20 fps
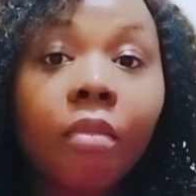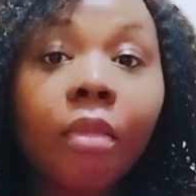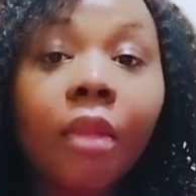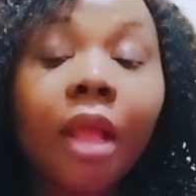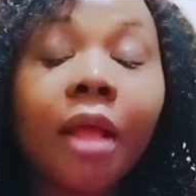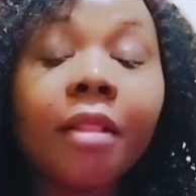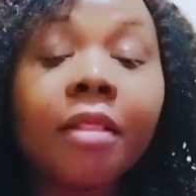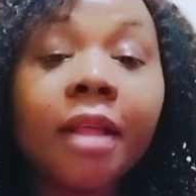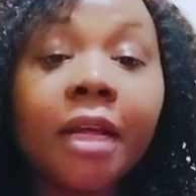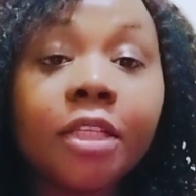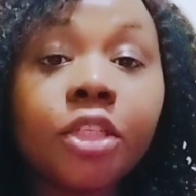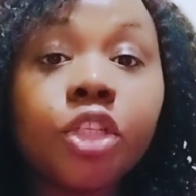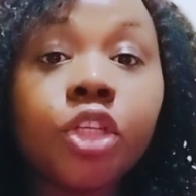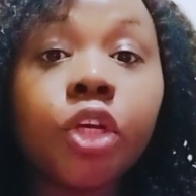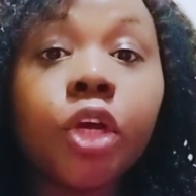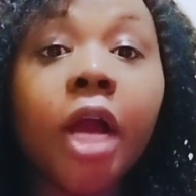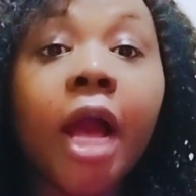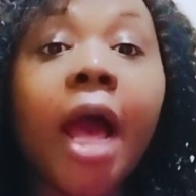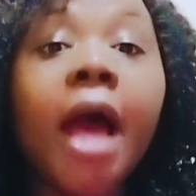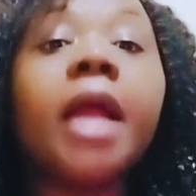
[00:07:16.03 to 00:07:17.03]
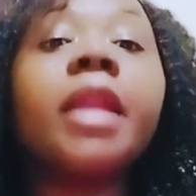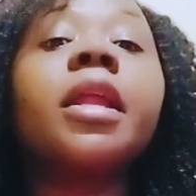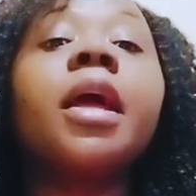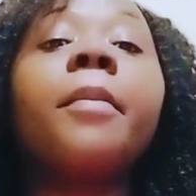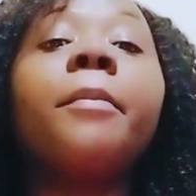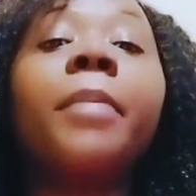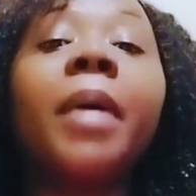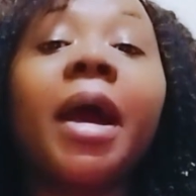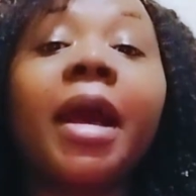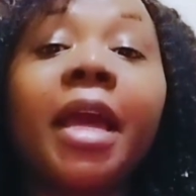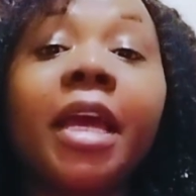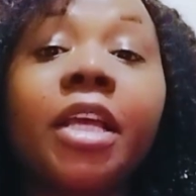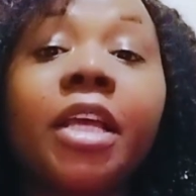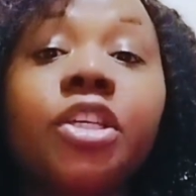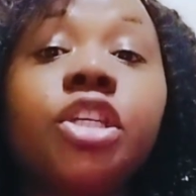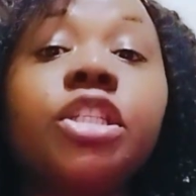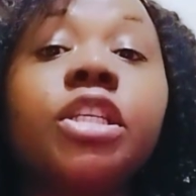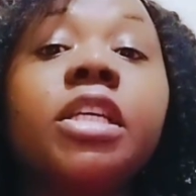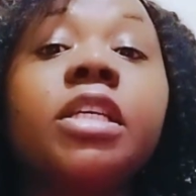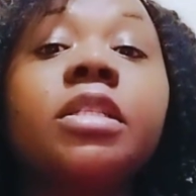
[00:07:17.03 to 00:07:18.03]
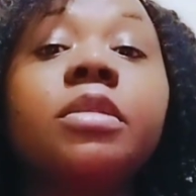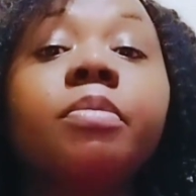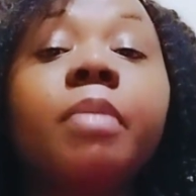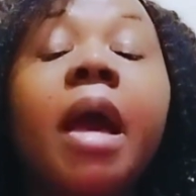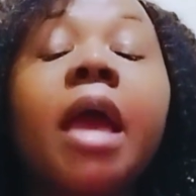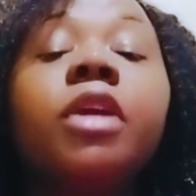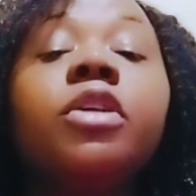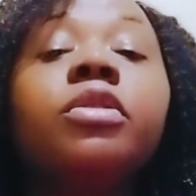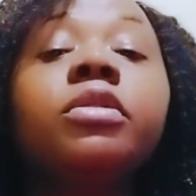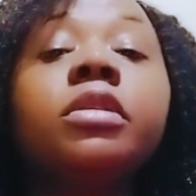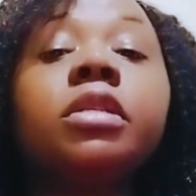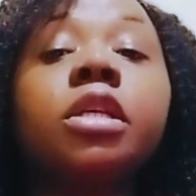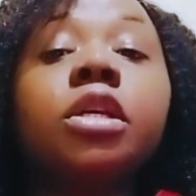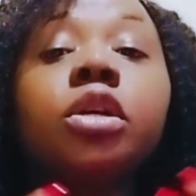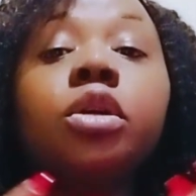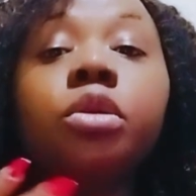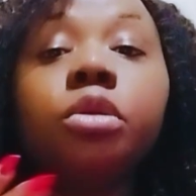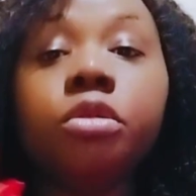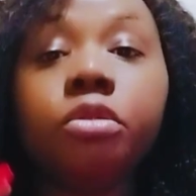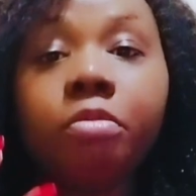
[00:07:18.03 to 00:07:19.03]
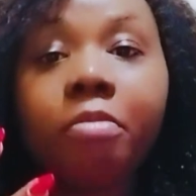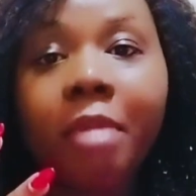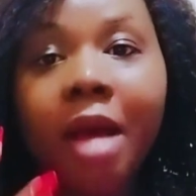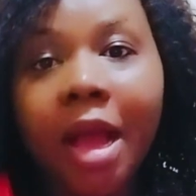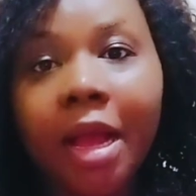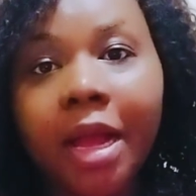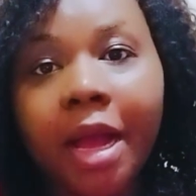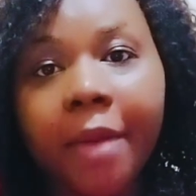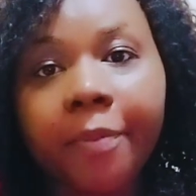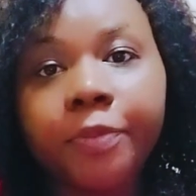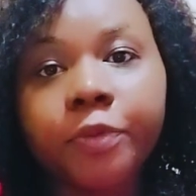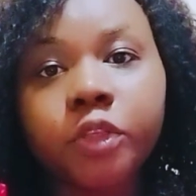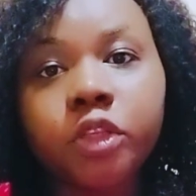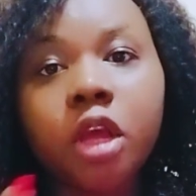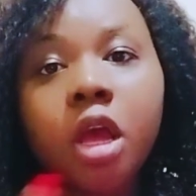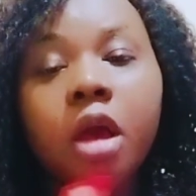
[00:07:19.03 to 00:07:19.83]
that you can package it is by using good markups.